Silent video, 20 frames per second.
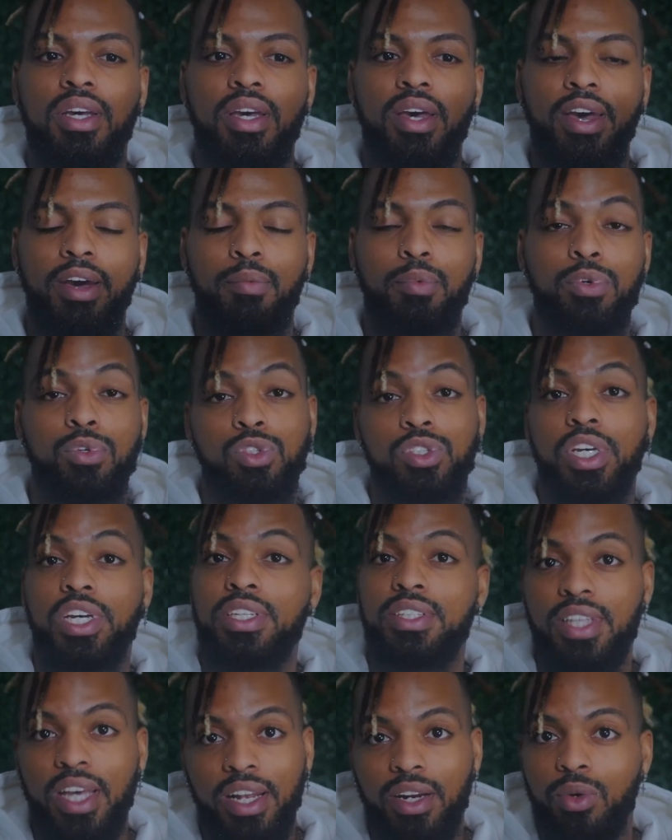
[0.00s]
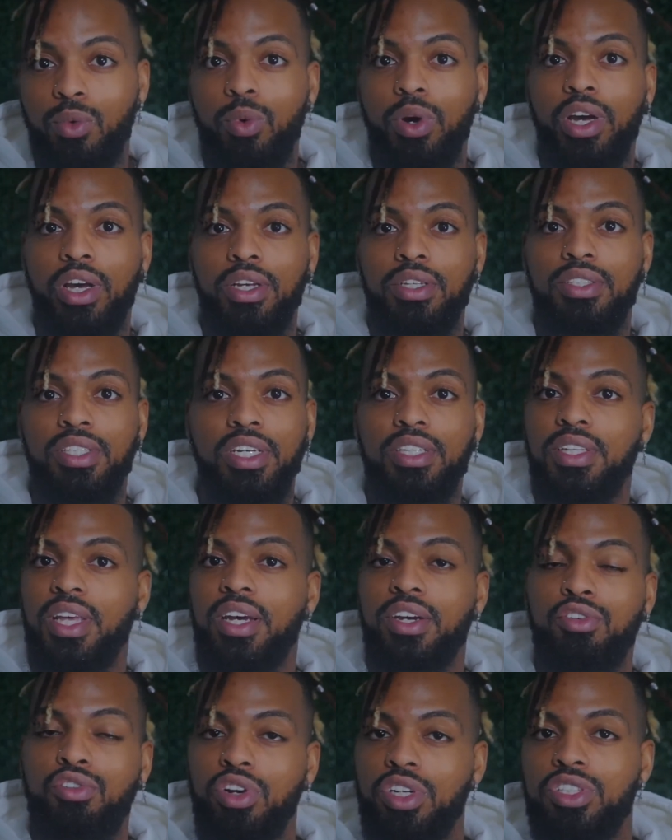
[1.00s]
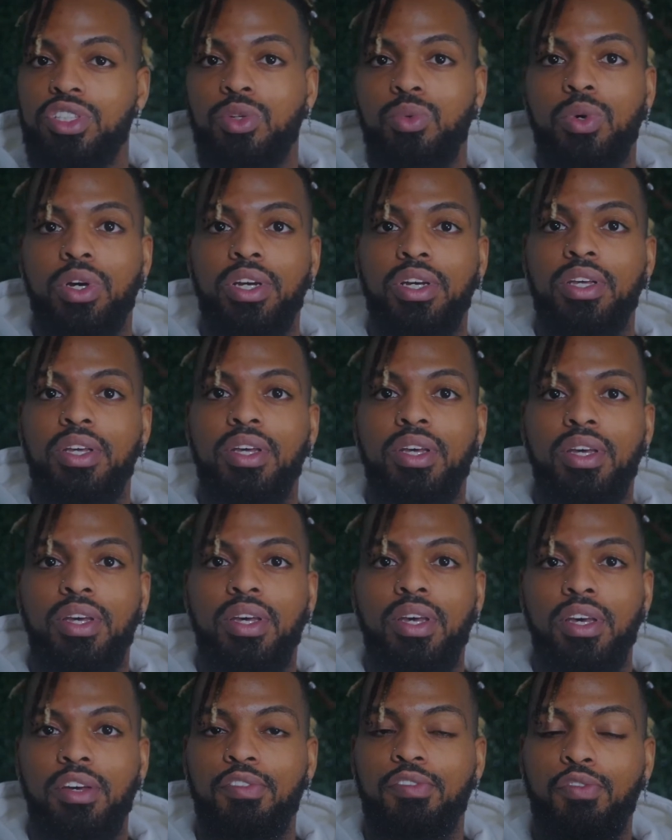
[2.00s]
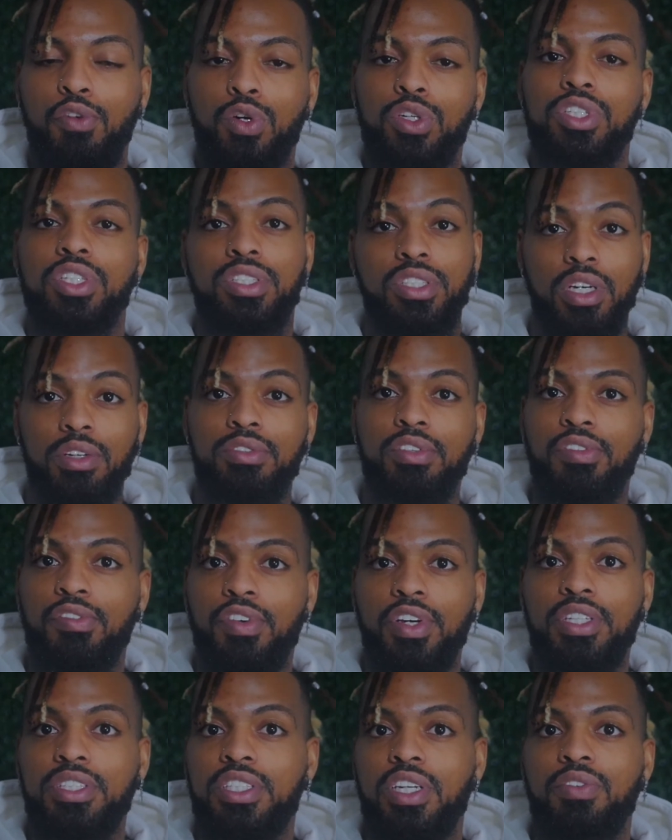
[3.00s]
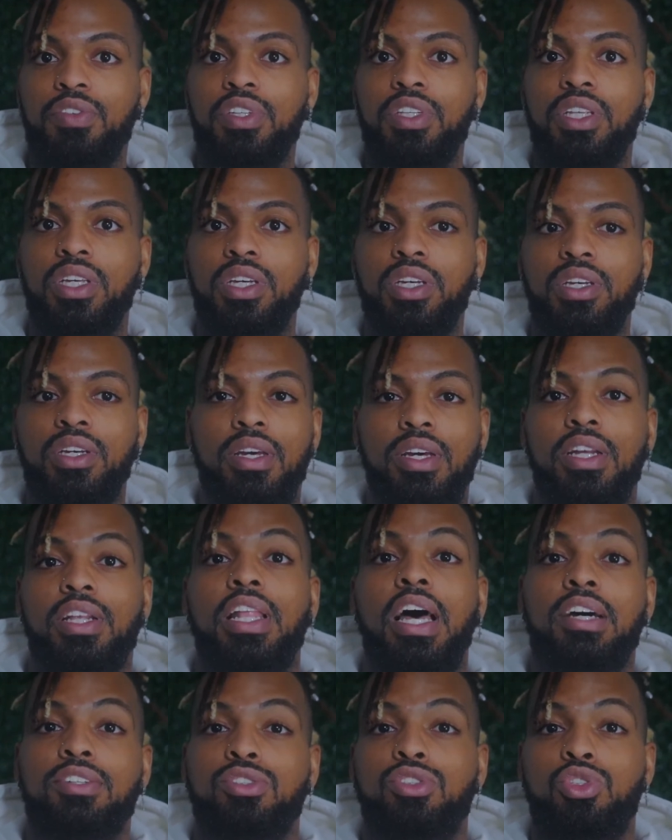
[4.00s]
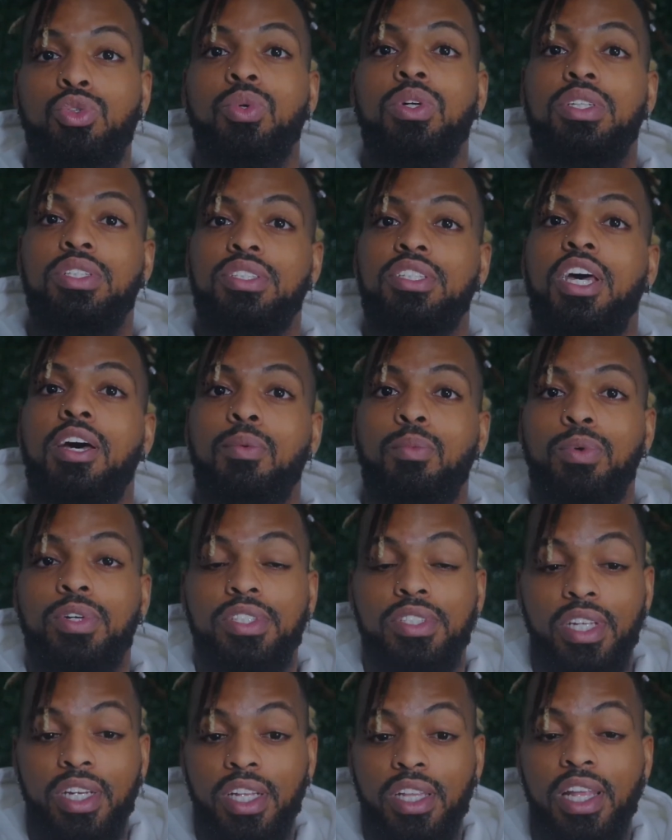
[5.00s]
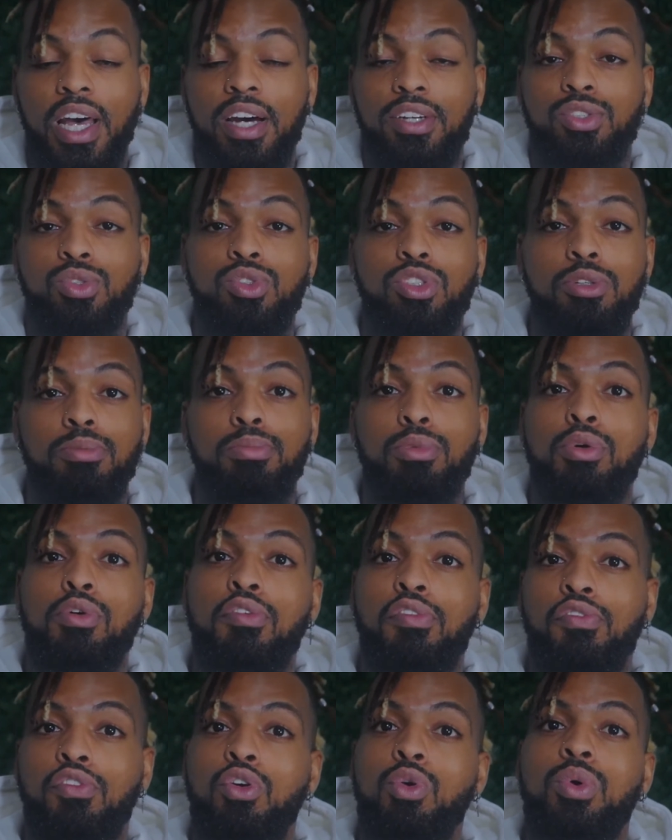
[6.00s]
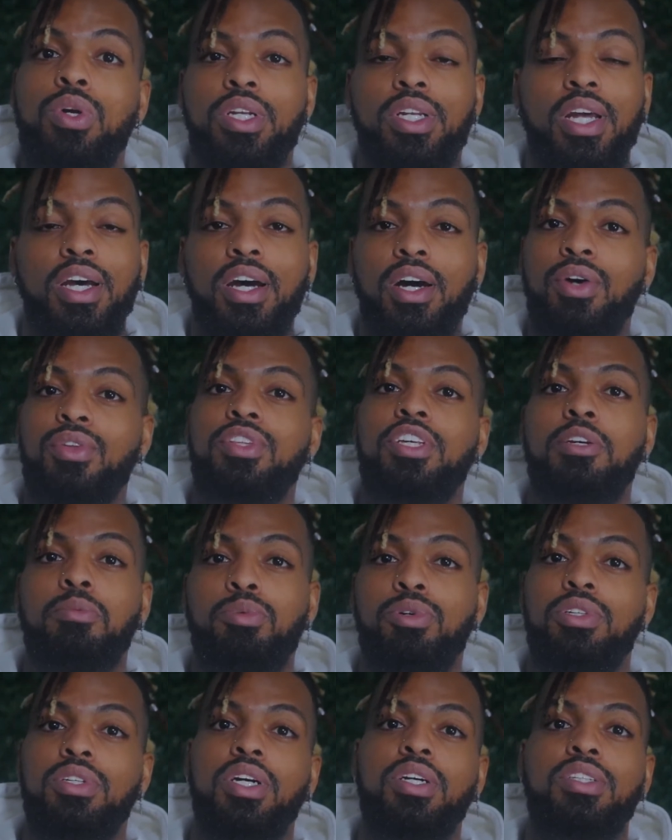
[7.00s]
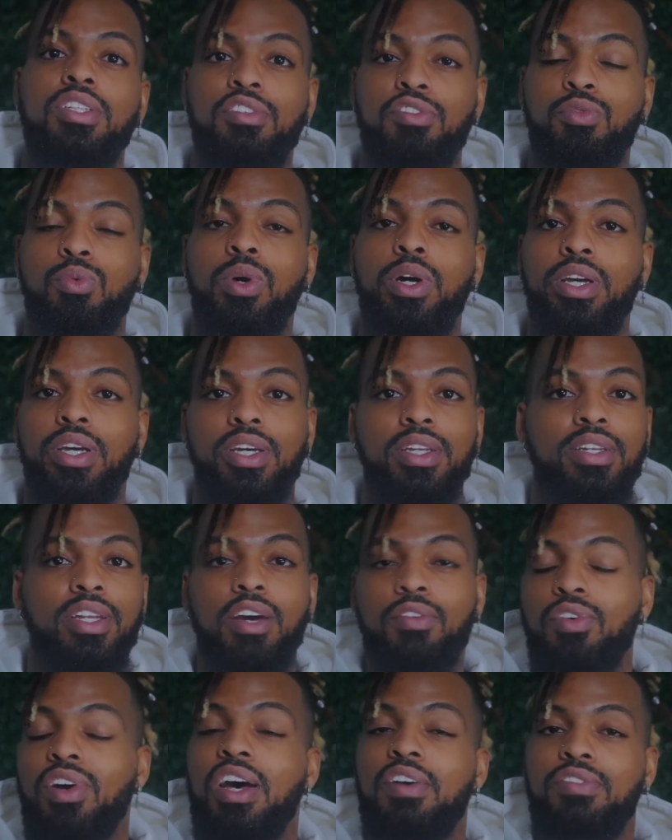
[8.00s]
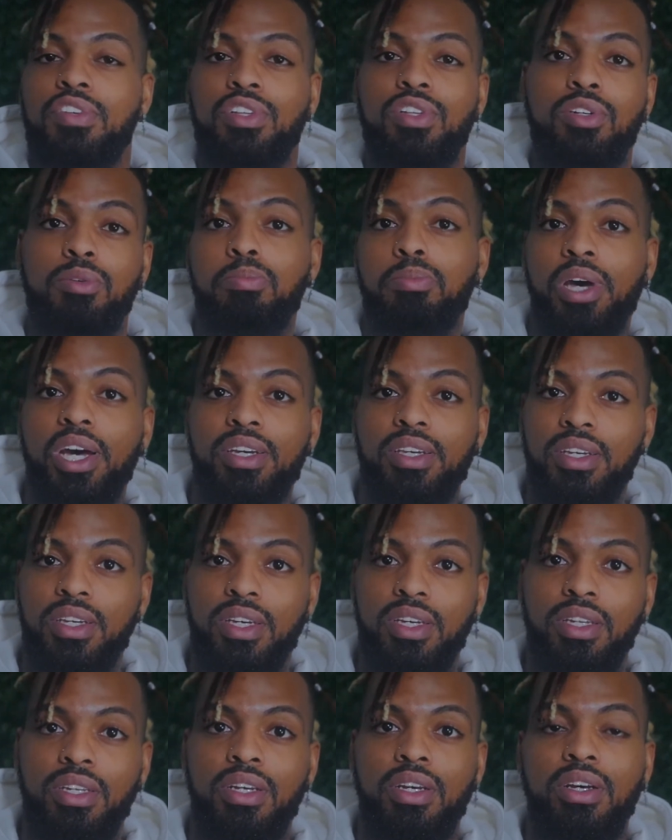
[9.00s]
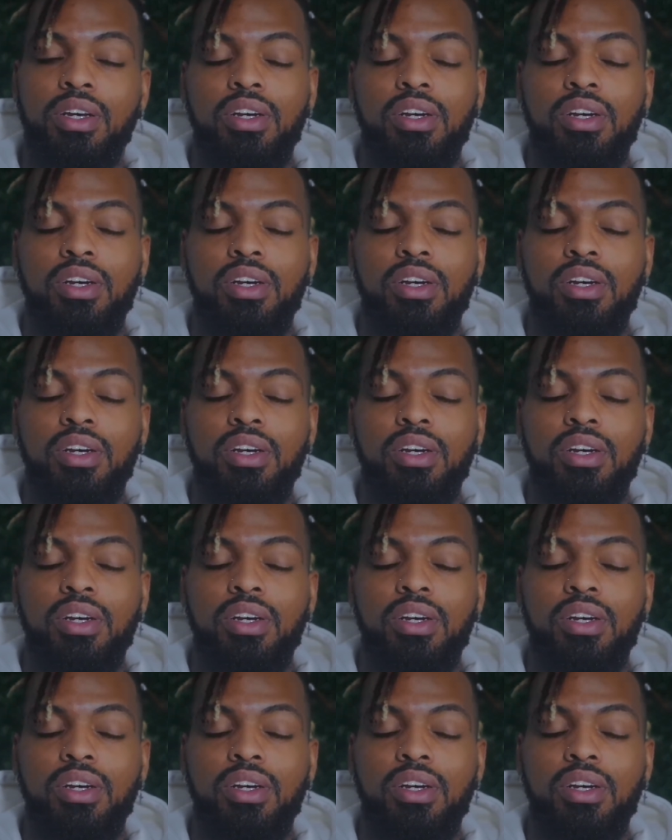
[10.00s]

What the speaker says: And when you take that away, take that crutch away, and force yourself to face everything, it allows you to accept, which then allows you to move forward in a healthy and productive way and never have to look back again.